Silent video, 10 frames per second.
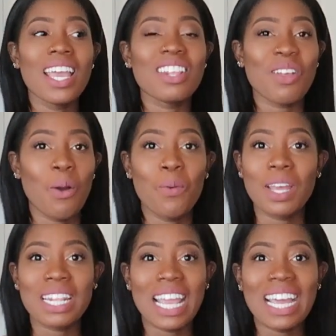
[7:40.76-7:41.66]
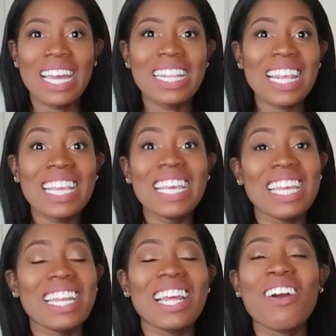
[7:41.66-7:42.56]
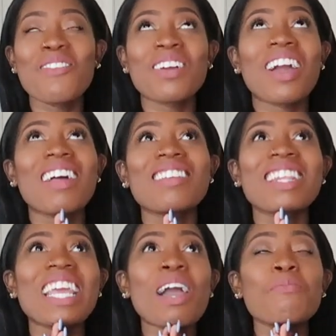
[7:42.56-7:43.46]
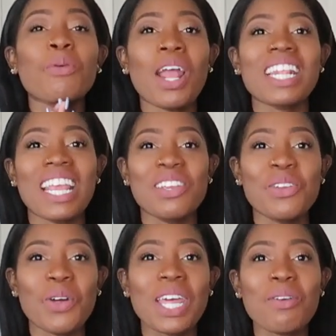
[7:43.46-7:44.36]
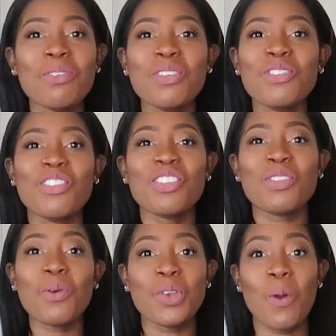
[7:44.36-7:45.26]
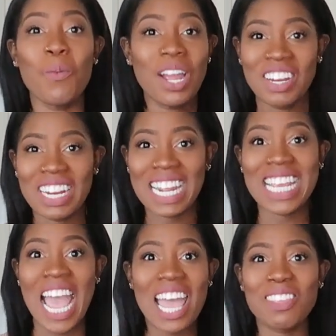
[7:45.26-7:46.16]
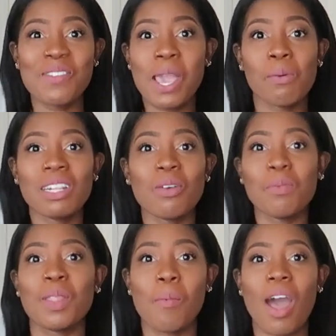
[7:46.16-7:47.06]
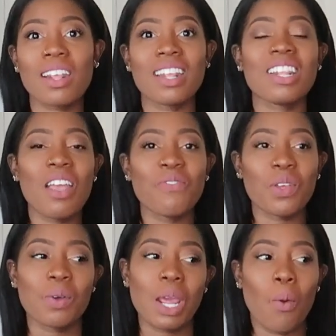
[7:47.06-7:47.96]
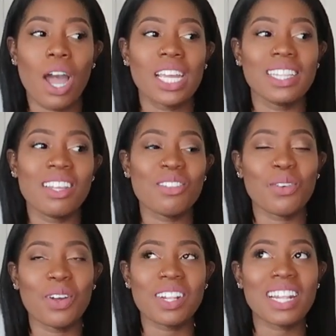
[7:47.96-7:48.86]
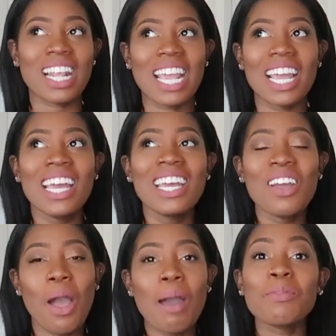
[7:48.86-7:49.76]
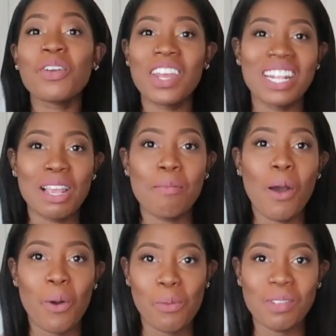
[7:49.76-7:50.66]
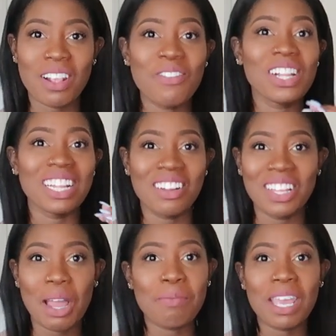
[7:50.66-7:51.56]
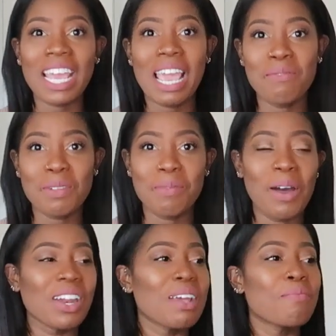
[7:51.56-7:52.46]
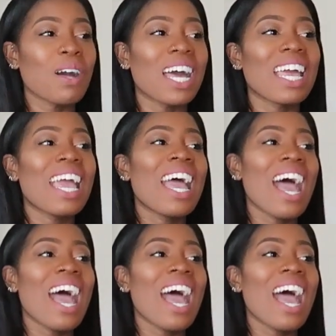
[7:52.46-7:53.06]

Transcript: it's always like, it's like kid, oh my gosh, it's like a present, you know, like when you just don't know what you're gonna get and you can't wait to open the box. That's how I feel when I walk in these stores. It's like, I'm crazy about home stuff, clearly I'm like amped about it, but